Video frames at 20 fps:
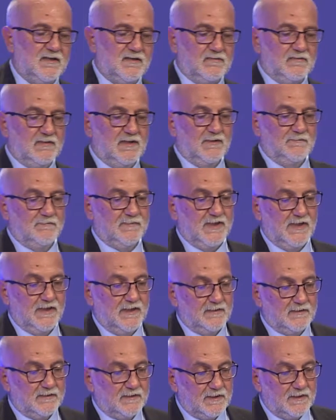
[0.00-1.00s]

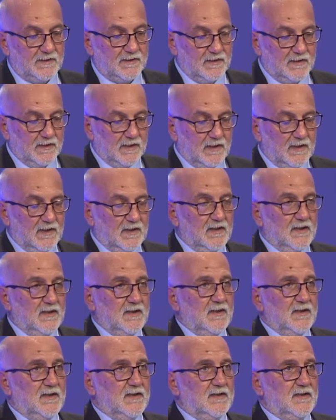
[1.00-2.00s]
environmental changes
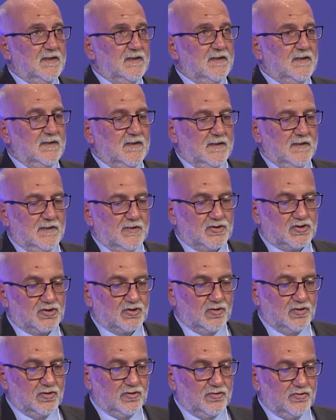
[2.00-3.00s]
or
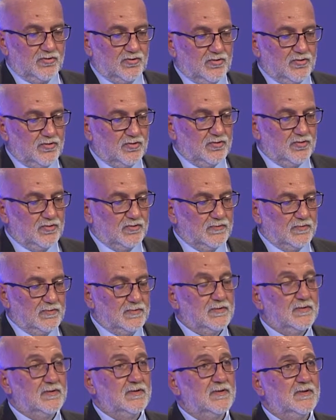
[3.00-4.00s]

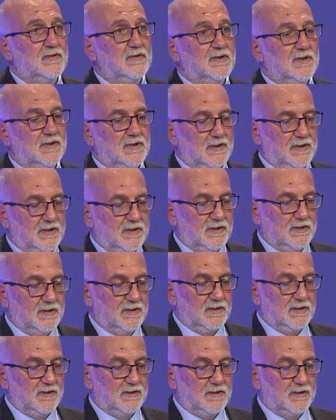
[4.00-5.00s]
relational
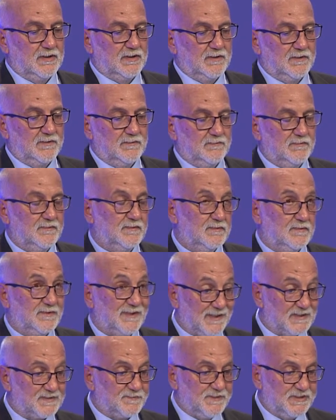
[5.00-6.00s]
experiences with the
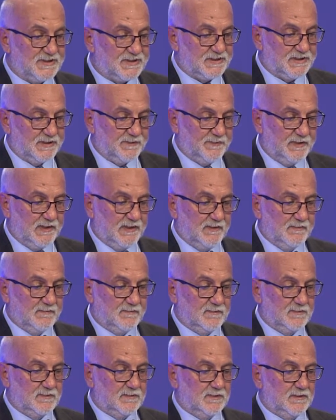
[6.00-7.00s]
environment
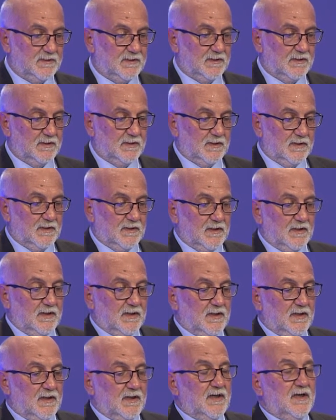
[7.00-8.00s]
may be
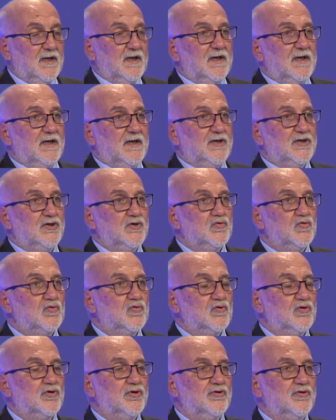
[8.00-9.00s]
passed down, may be
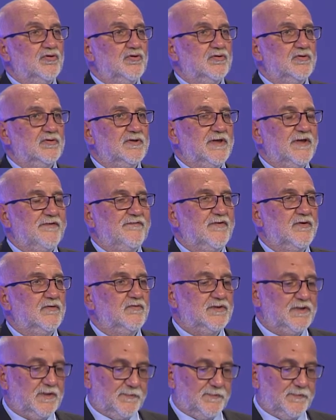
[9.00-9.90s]
transmitted,